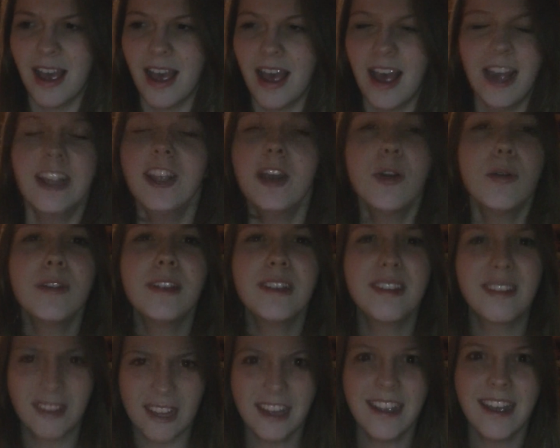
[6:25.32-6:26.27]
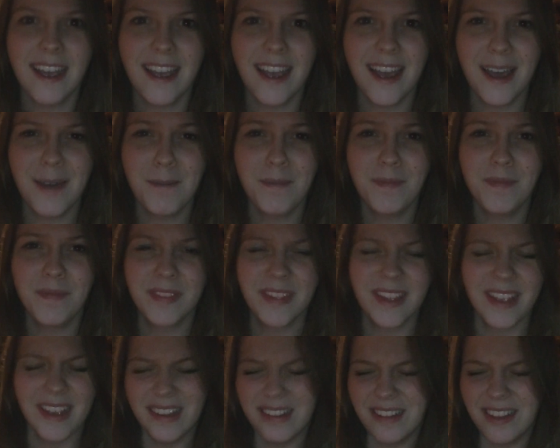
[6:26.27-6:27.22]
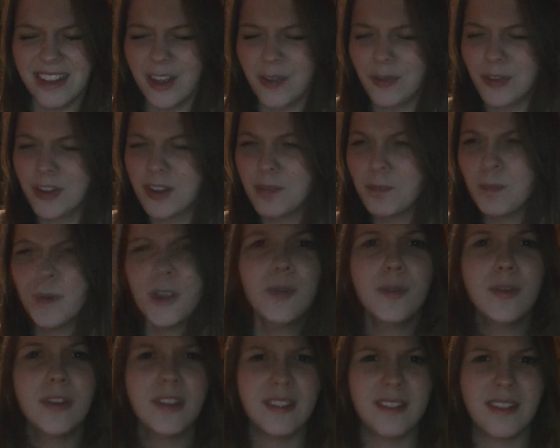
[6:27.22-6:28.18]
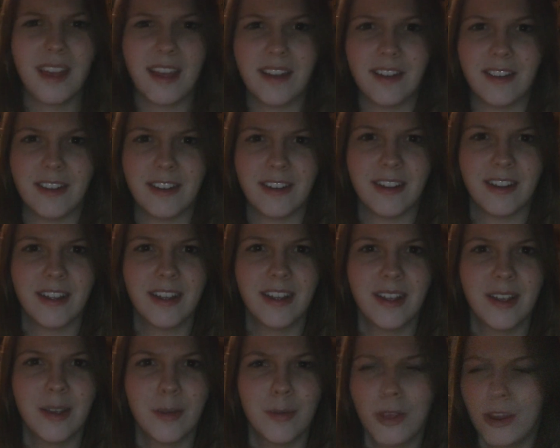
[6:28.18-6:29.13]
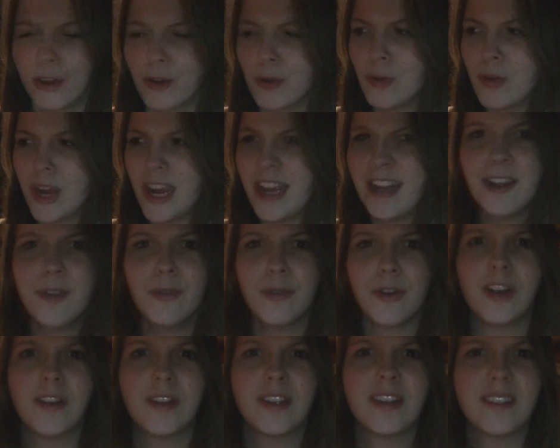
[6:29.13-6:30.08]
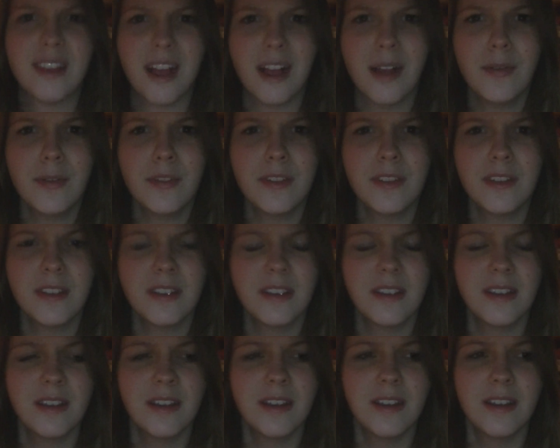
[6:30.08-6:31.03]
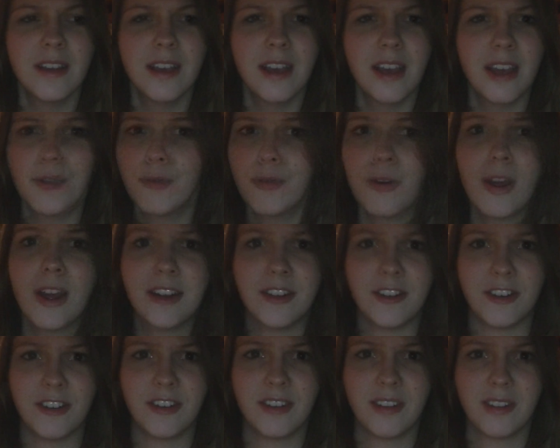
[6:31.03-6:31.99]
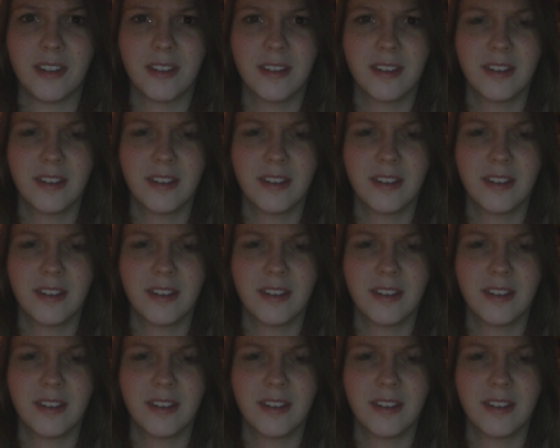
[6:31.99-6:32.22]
And the only sick I am is sick of this beauty standard we are creating for ourselves and for others.